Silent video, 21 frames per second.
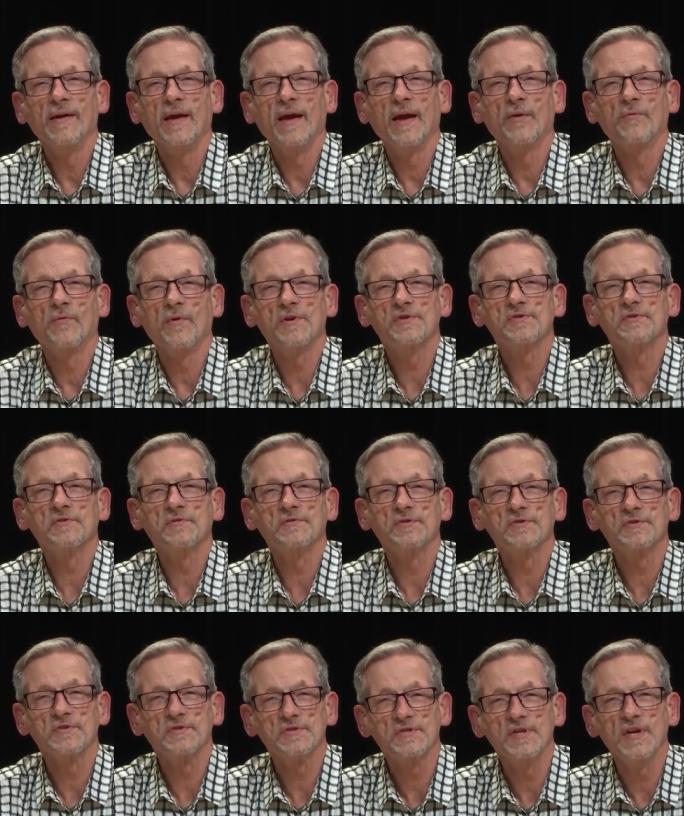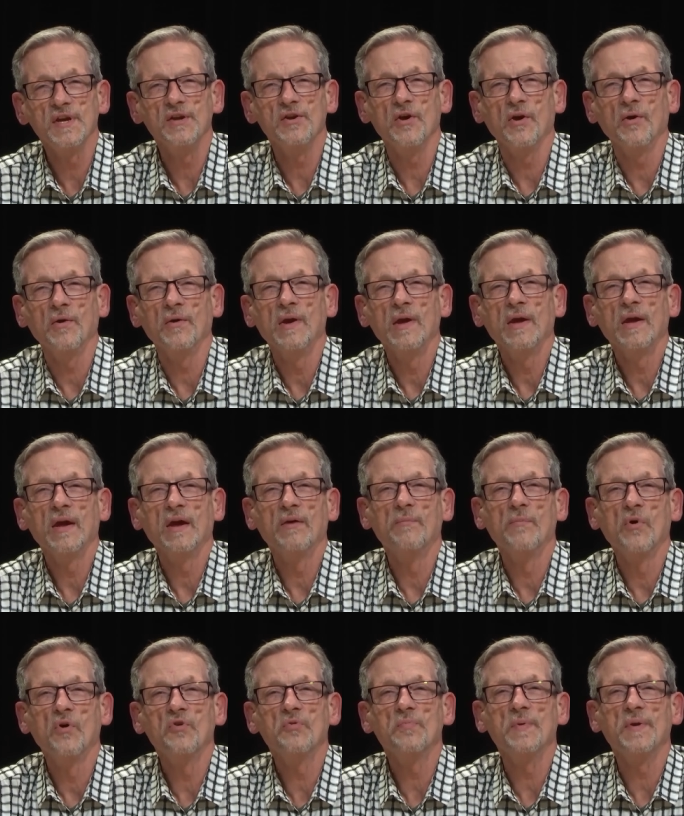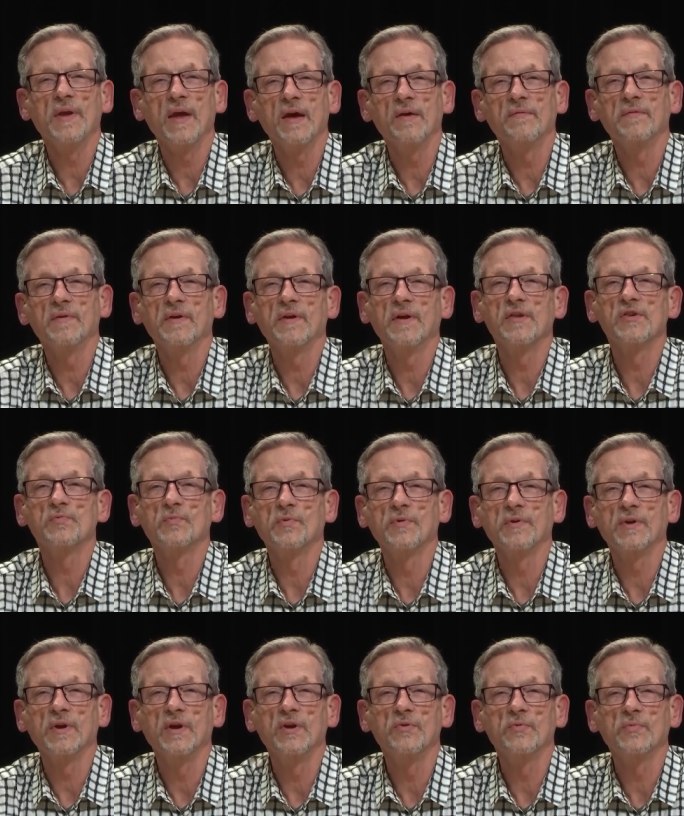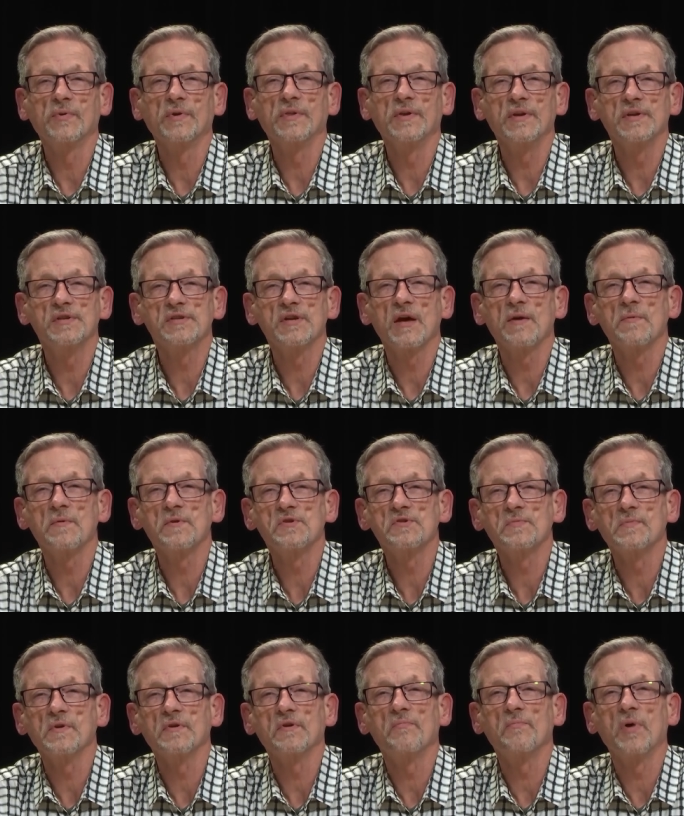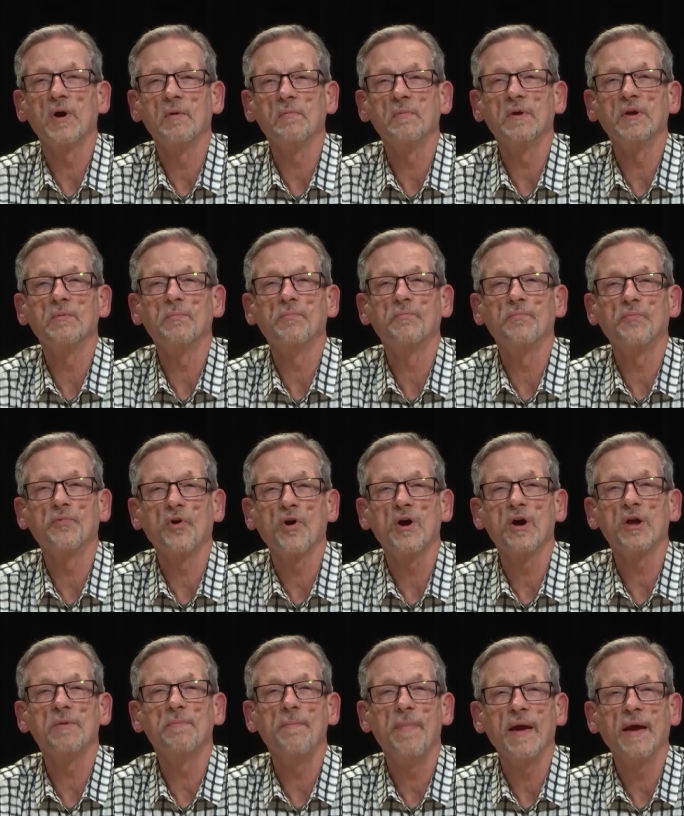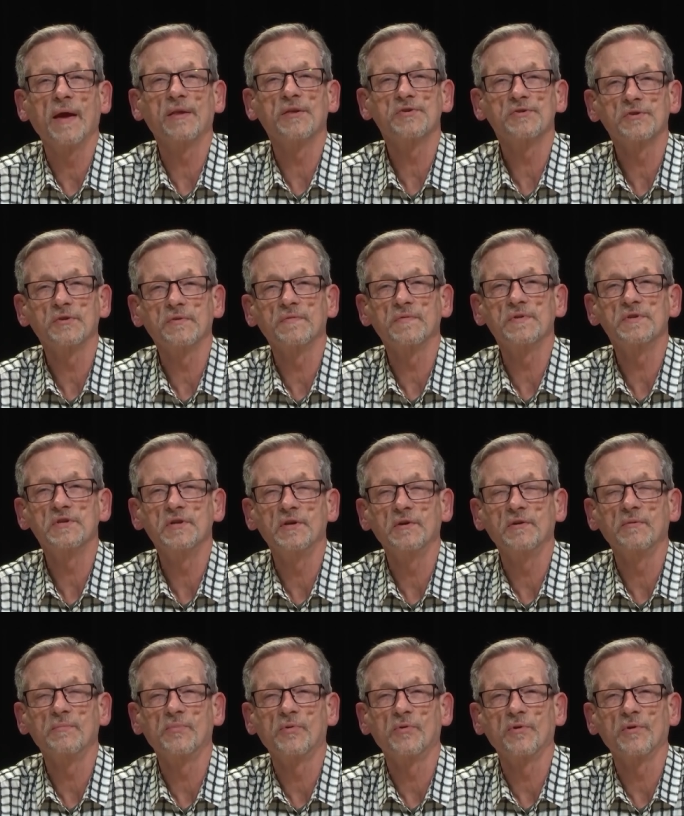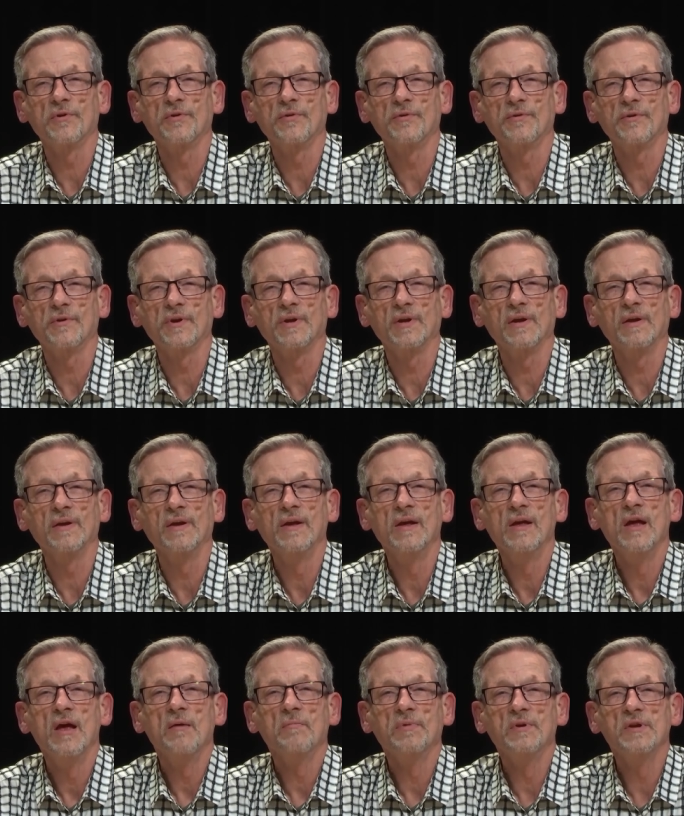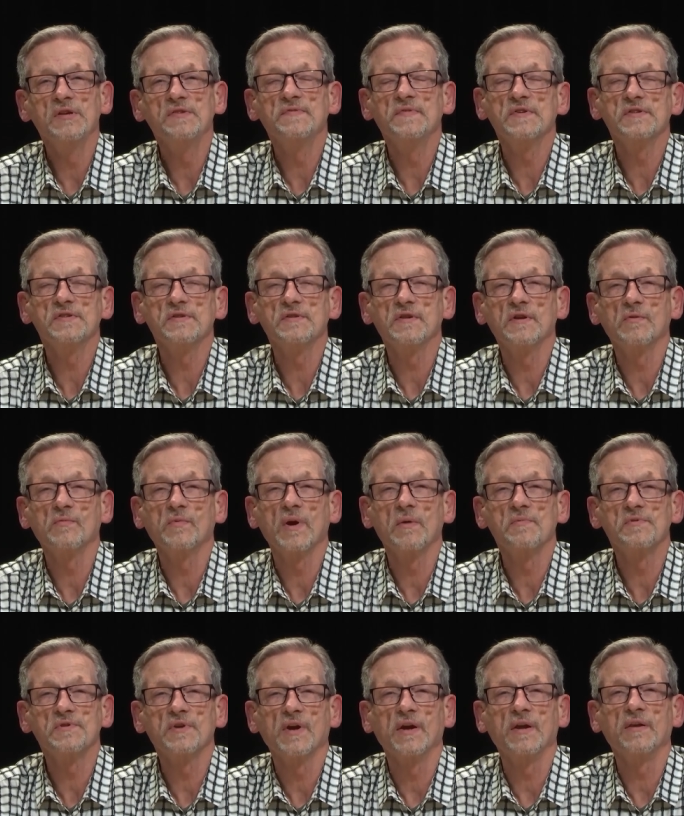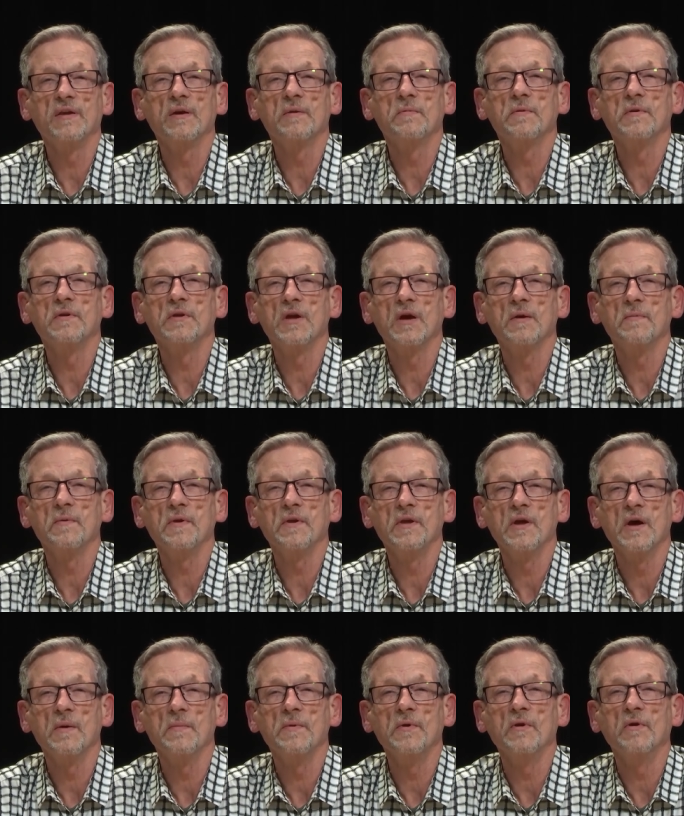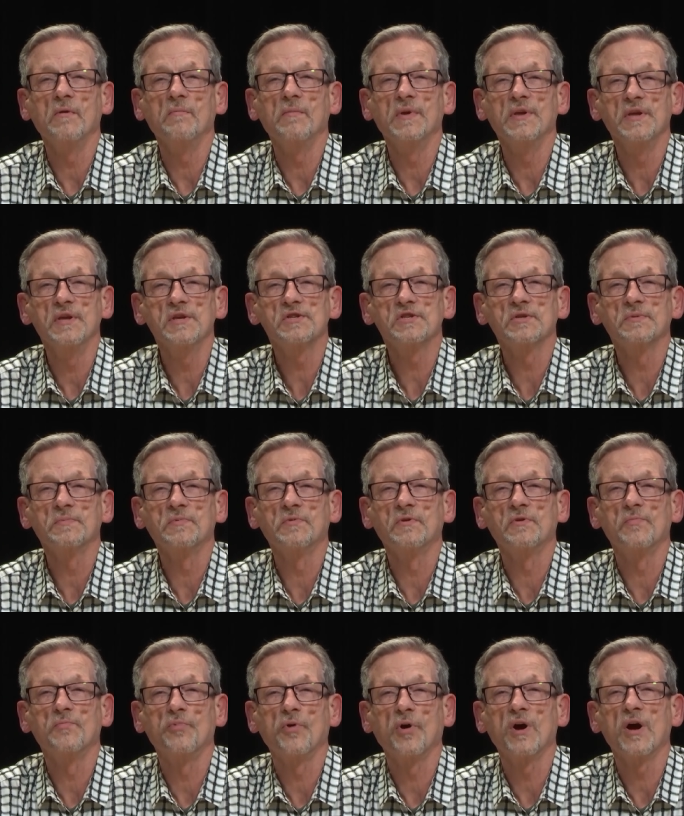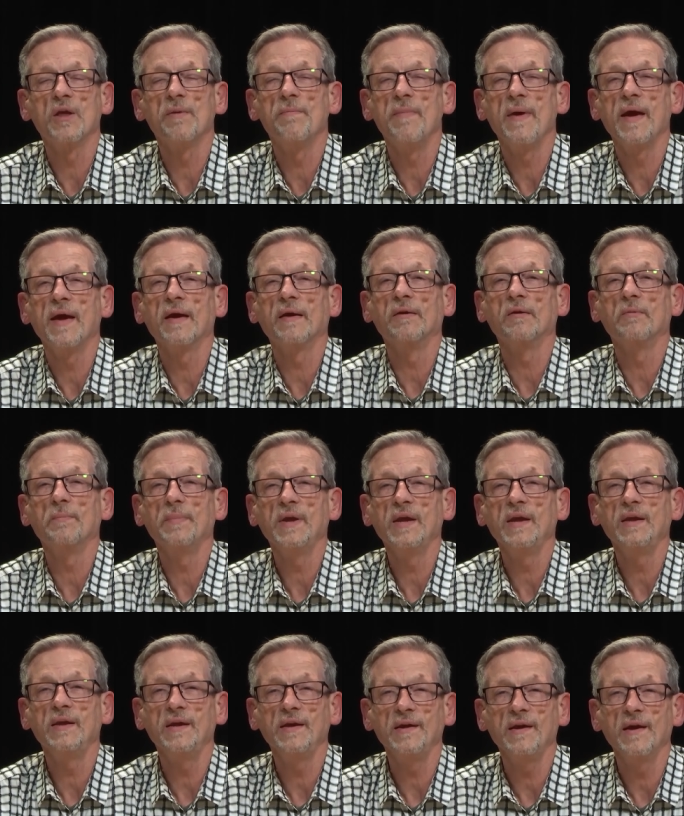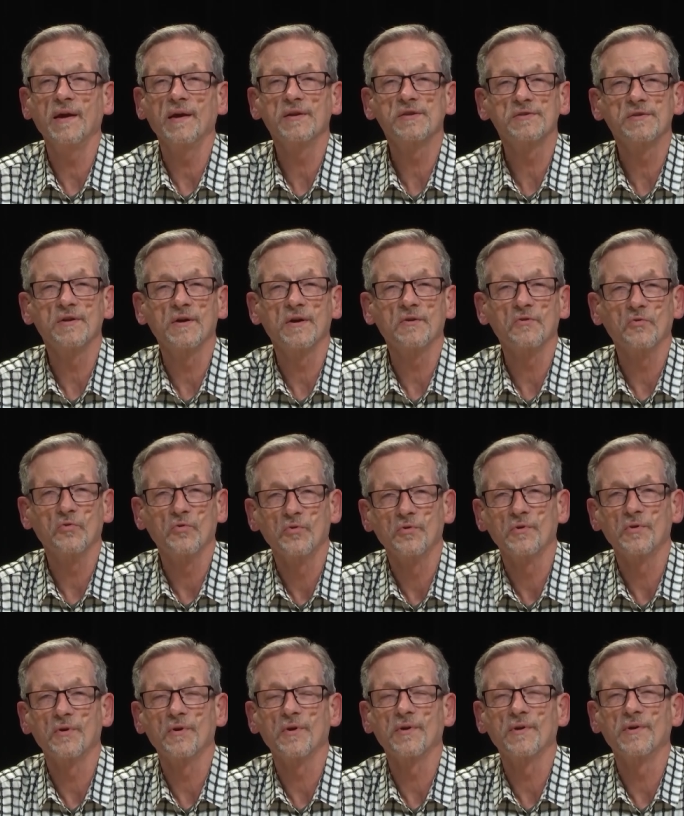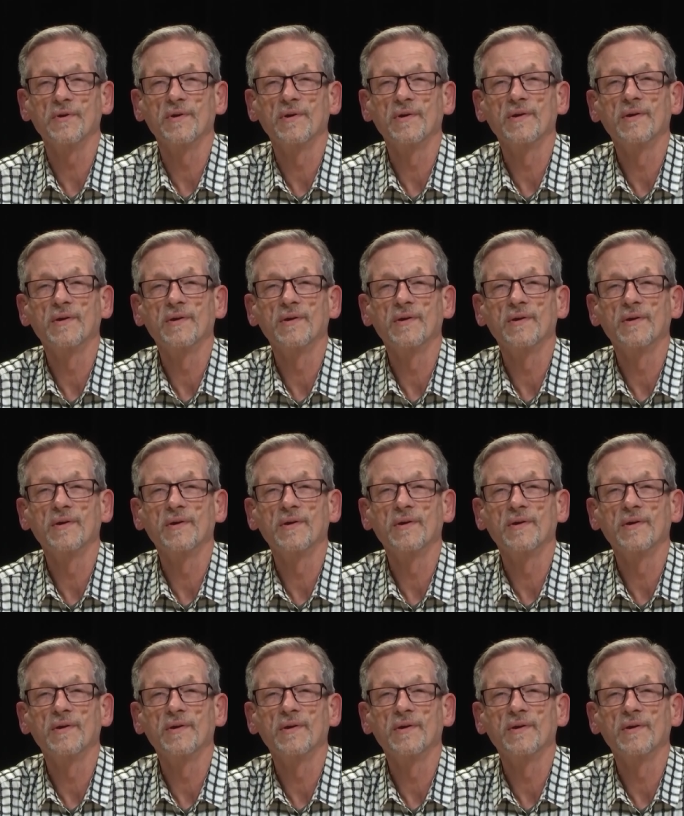and Russell Senior, have both been advocates working toward the establishment of public broadband service here in Portland, Oregon. Please visit their website, w w w dot municipal broadband p d x dot org.